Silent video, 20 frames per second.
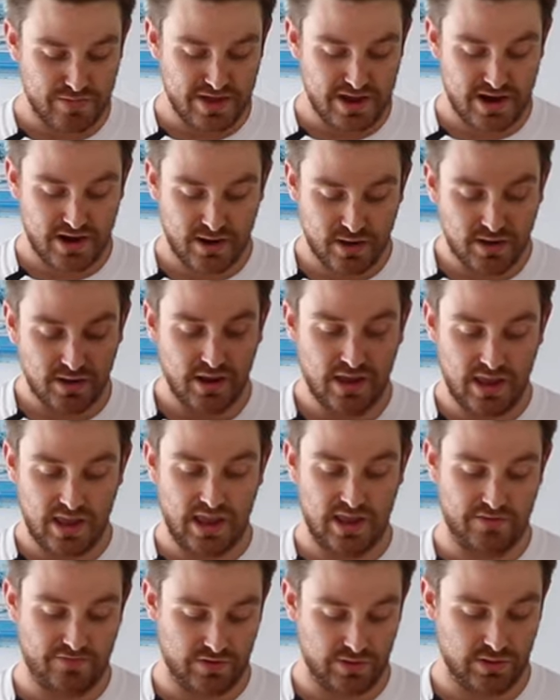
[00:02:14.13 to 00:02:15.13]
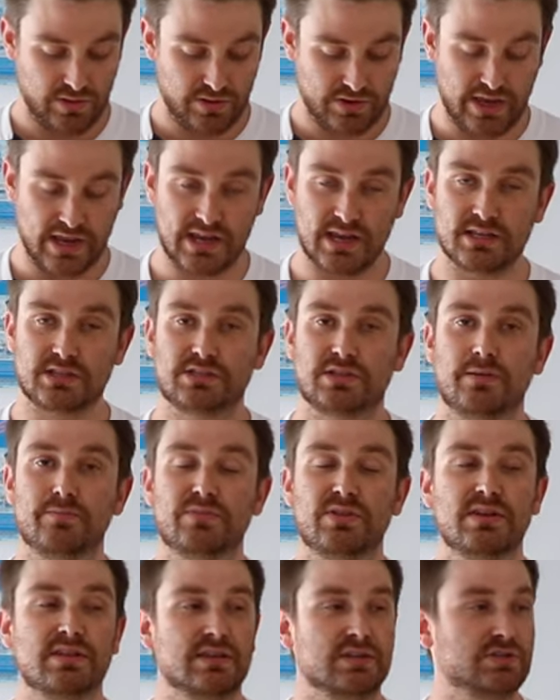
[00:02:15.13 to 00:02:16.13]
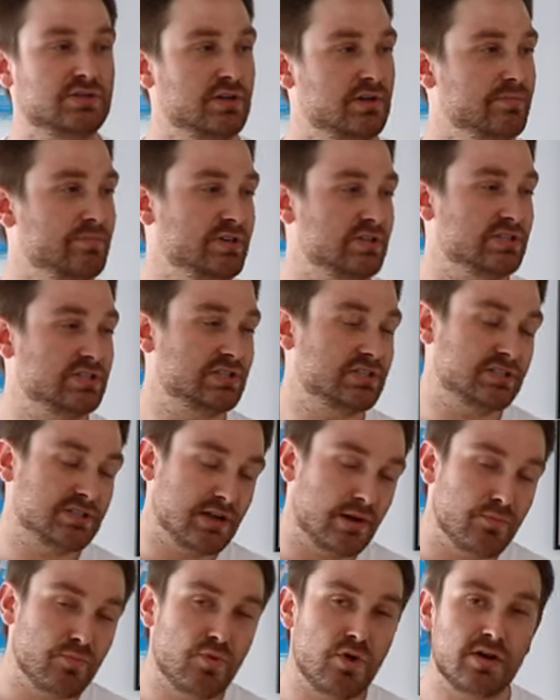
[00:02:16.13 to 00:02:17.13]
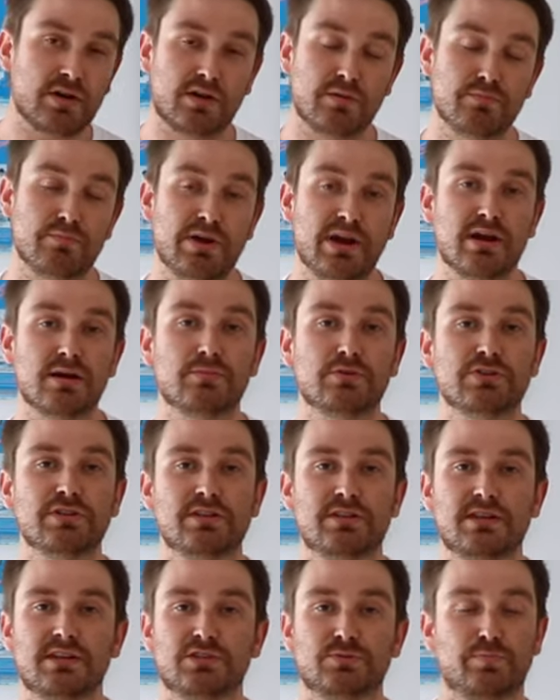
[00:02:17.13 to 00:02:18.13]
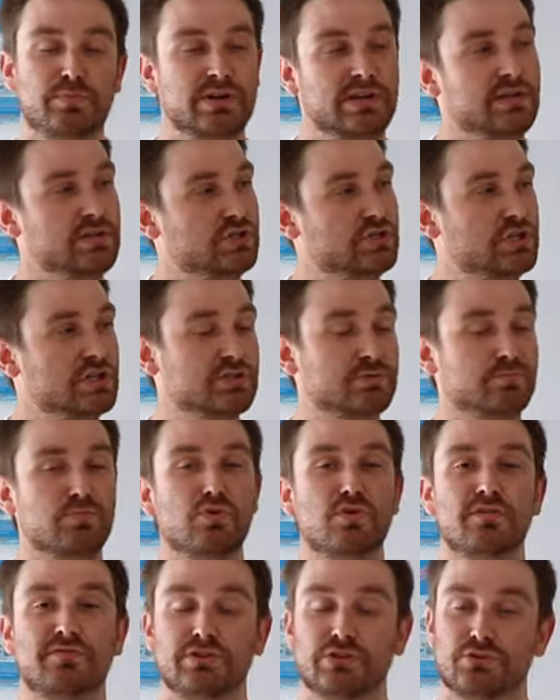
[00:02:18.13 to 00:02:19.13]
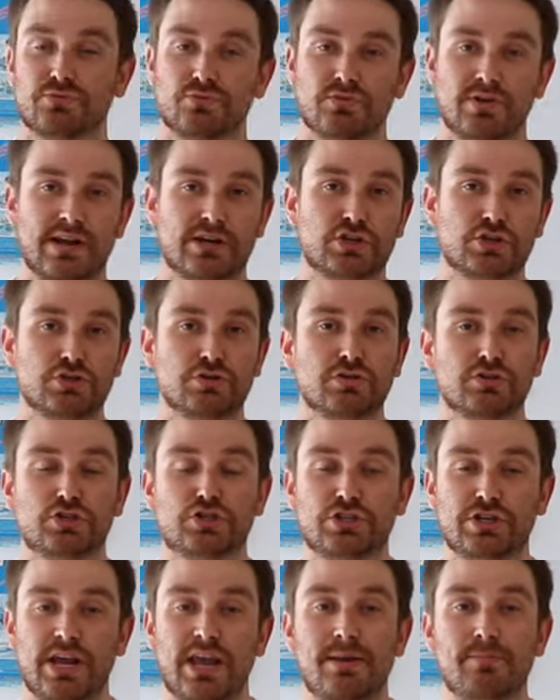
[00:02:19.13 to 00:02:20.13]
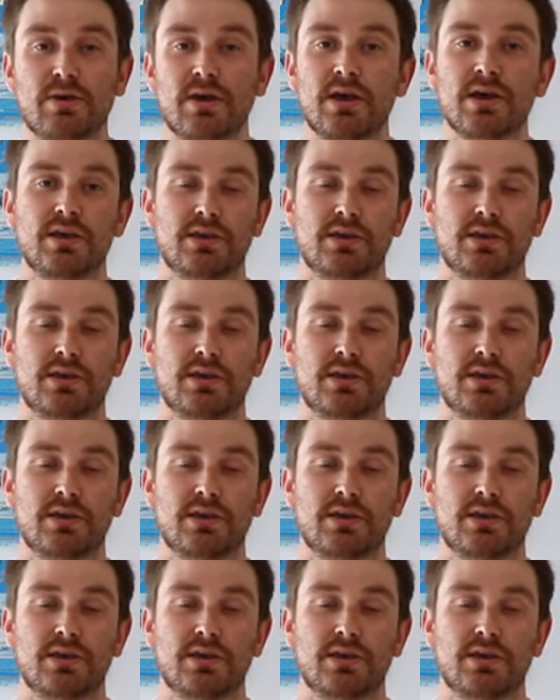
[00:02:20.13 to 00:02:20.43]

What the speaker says: there, if you're looking at something that's going to be somewhat comparable to this, but in just more of a directional shape,